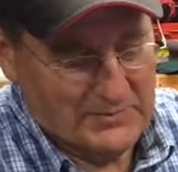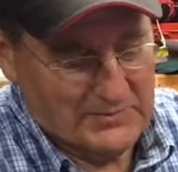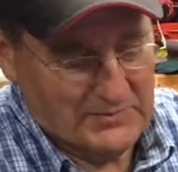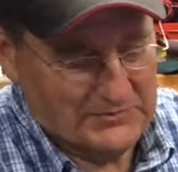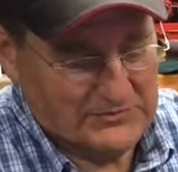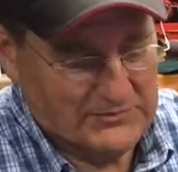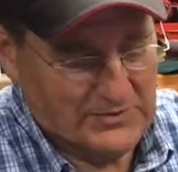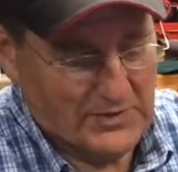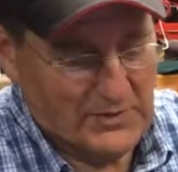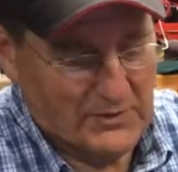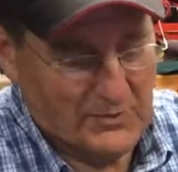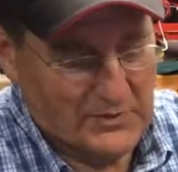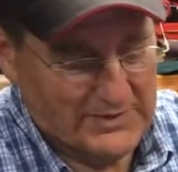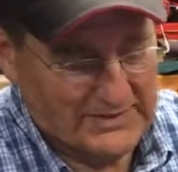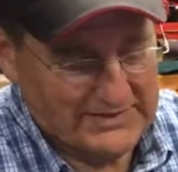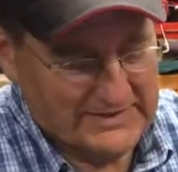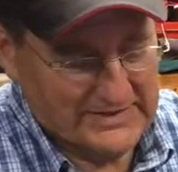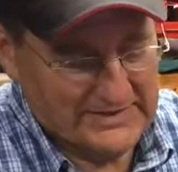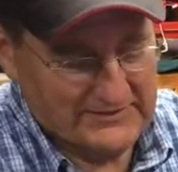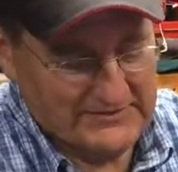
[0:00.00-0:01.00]
So
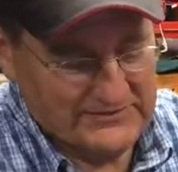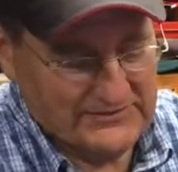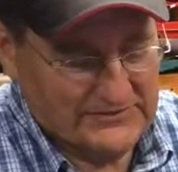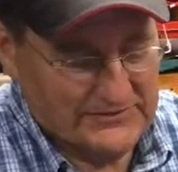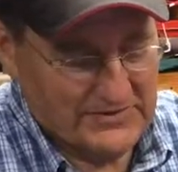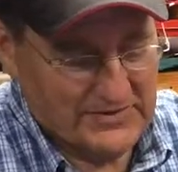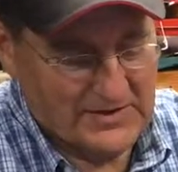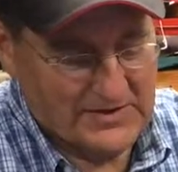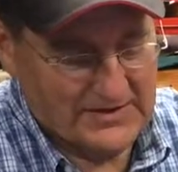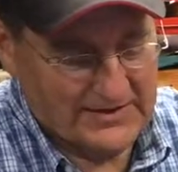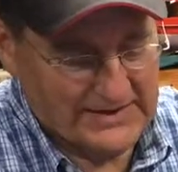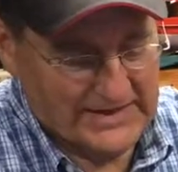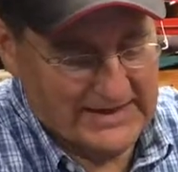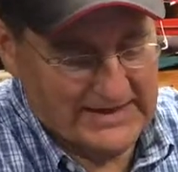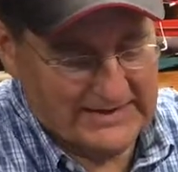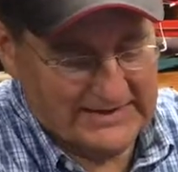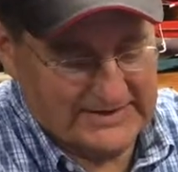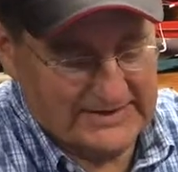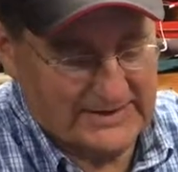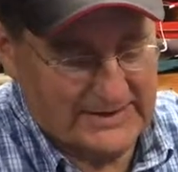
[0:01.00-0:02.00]
what this
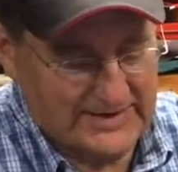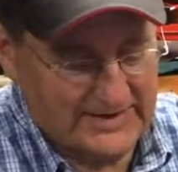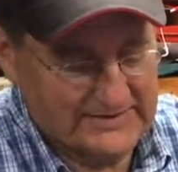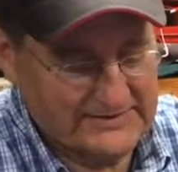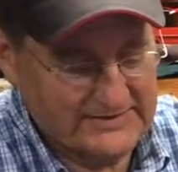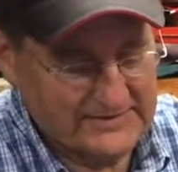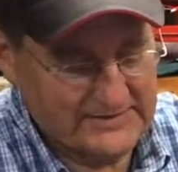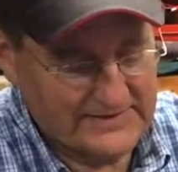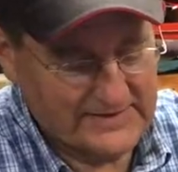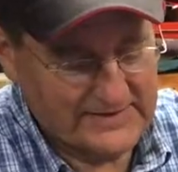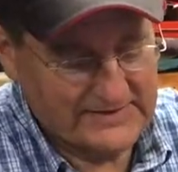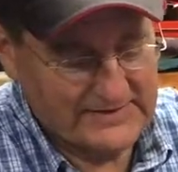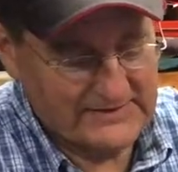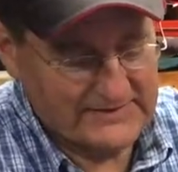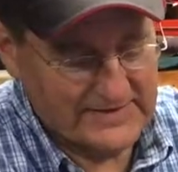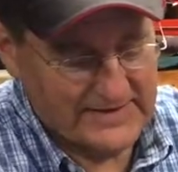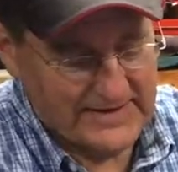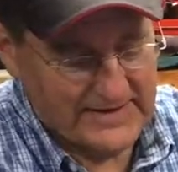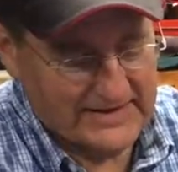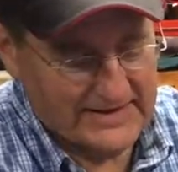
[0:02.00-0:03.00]
kit does is
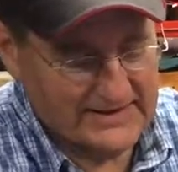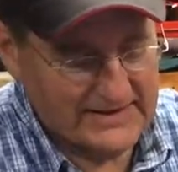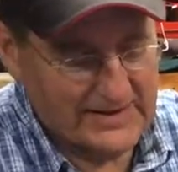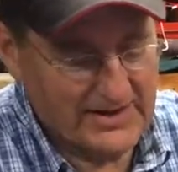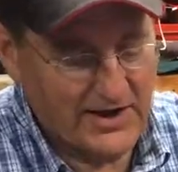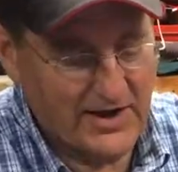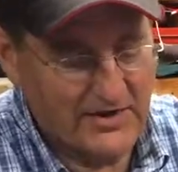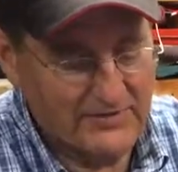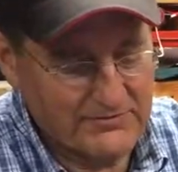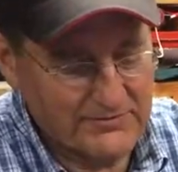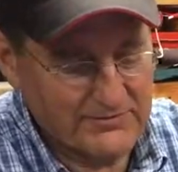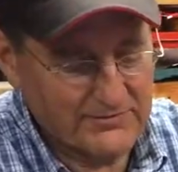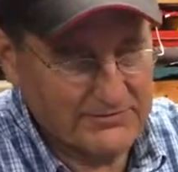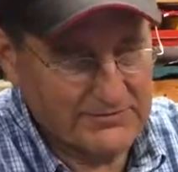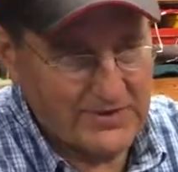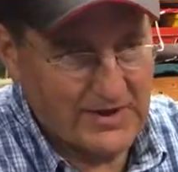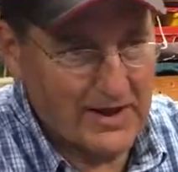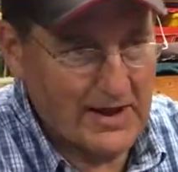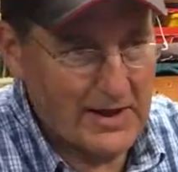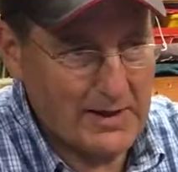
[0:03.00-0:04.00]
it covers
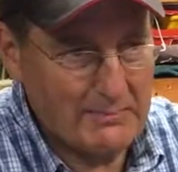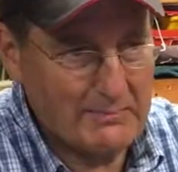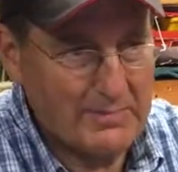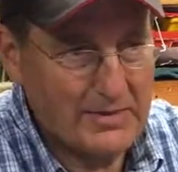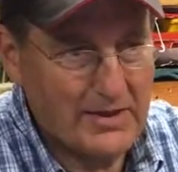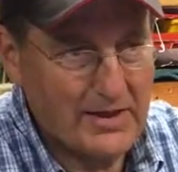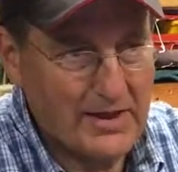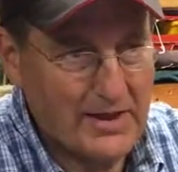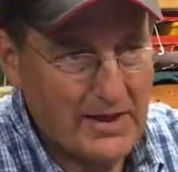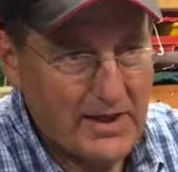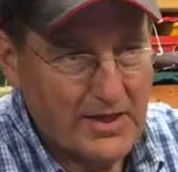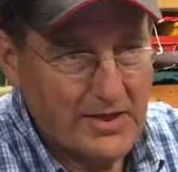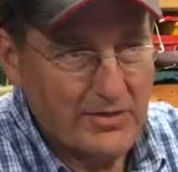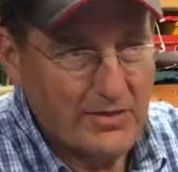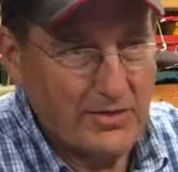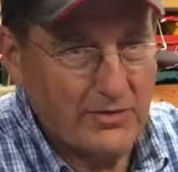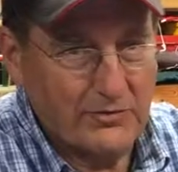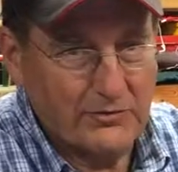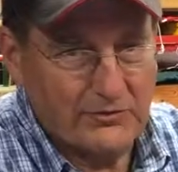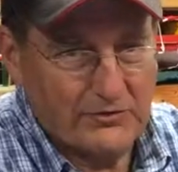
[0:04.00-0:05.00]
up
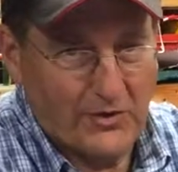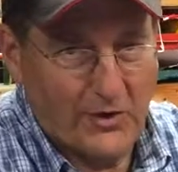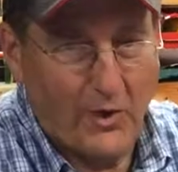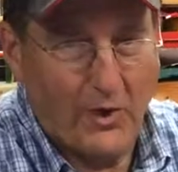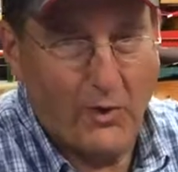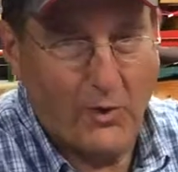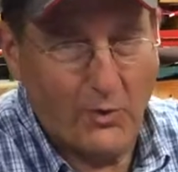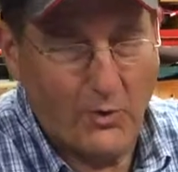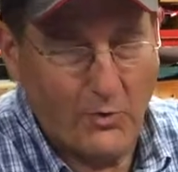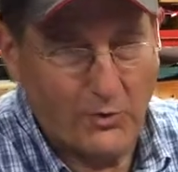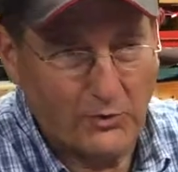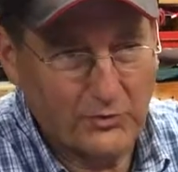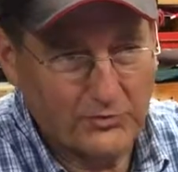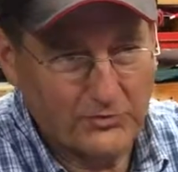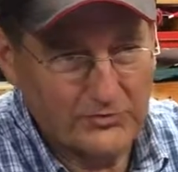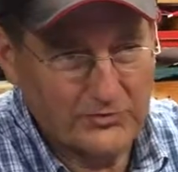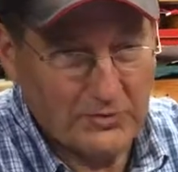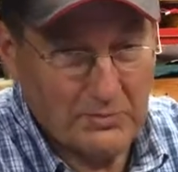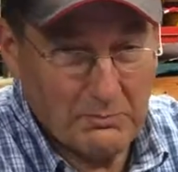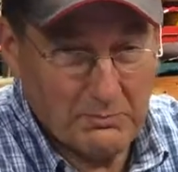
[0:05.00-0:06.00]
those
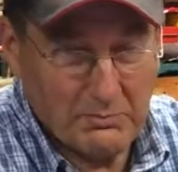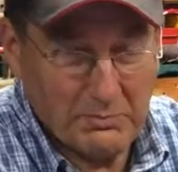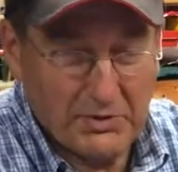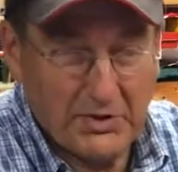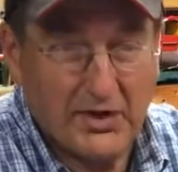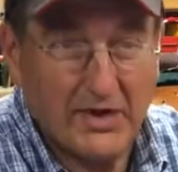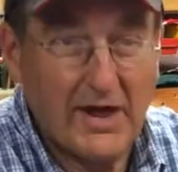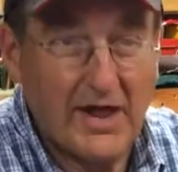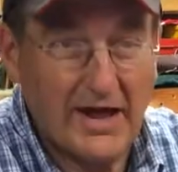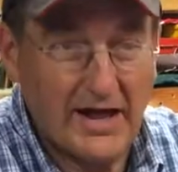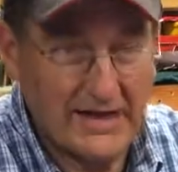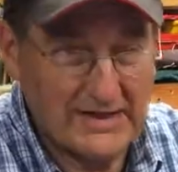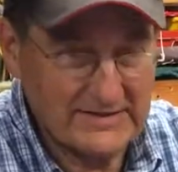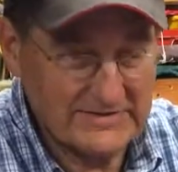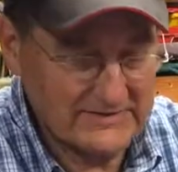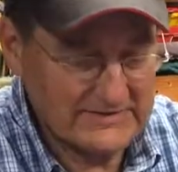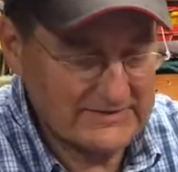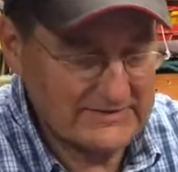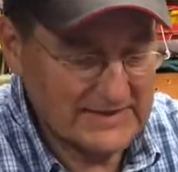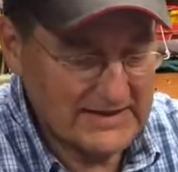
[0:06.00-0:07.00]
holes,
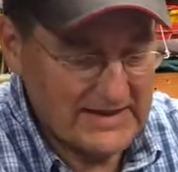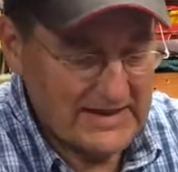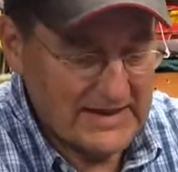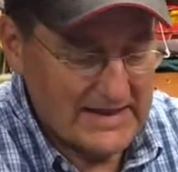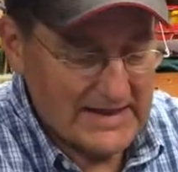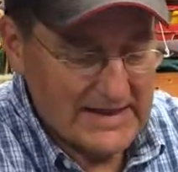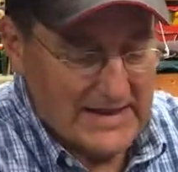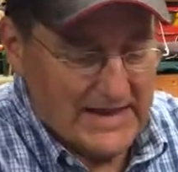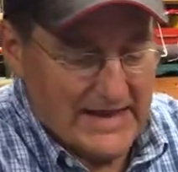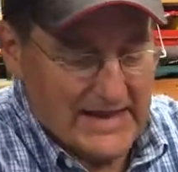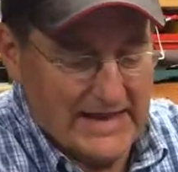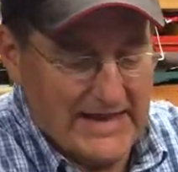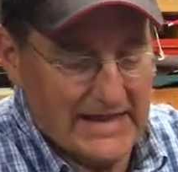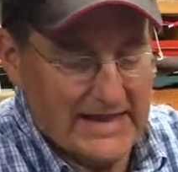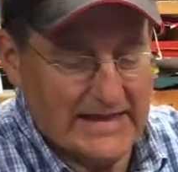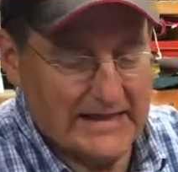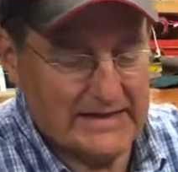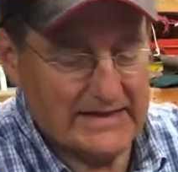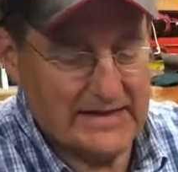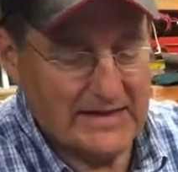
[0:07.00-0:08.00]
plus
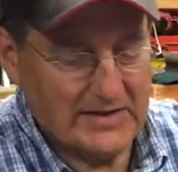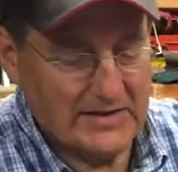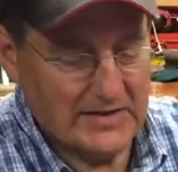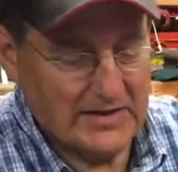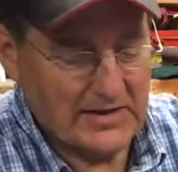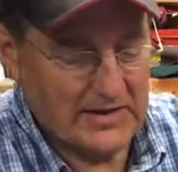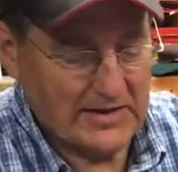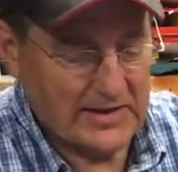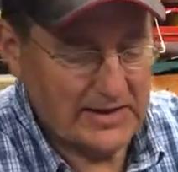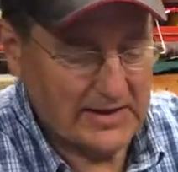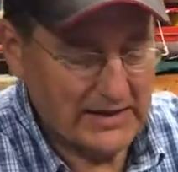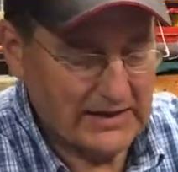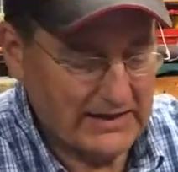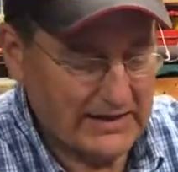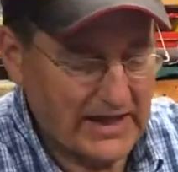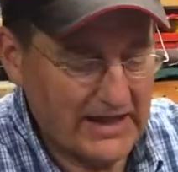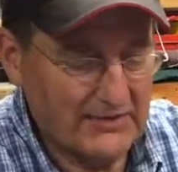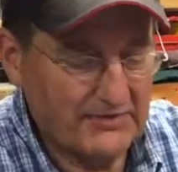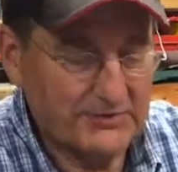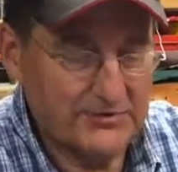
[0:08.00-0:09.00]
it
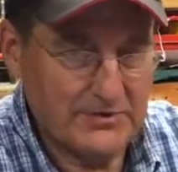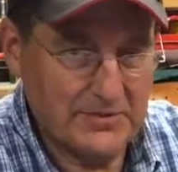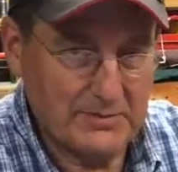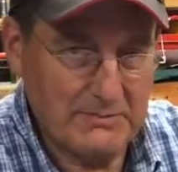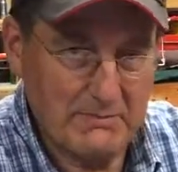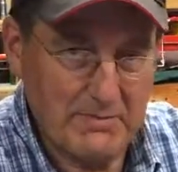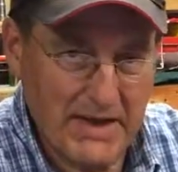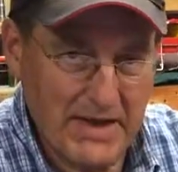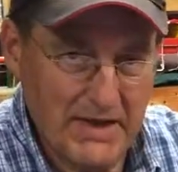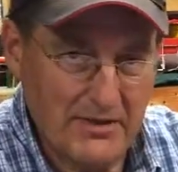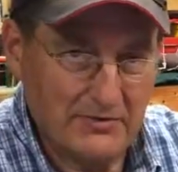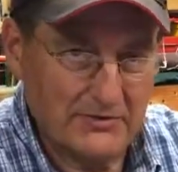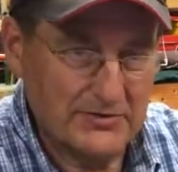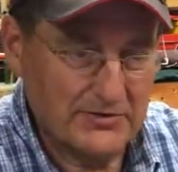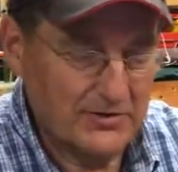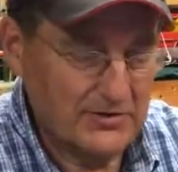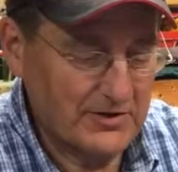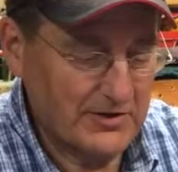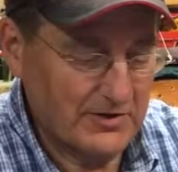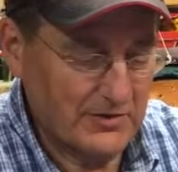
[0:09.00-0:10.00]
allows you to
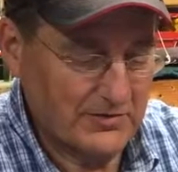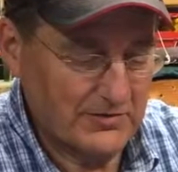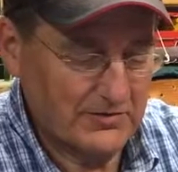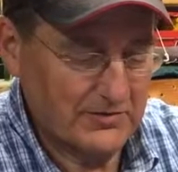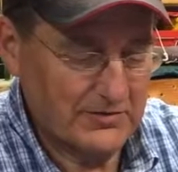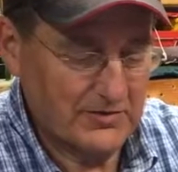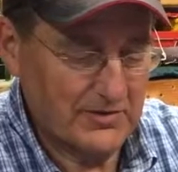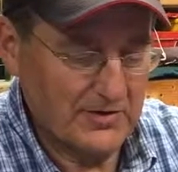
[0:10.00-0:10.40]
mount your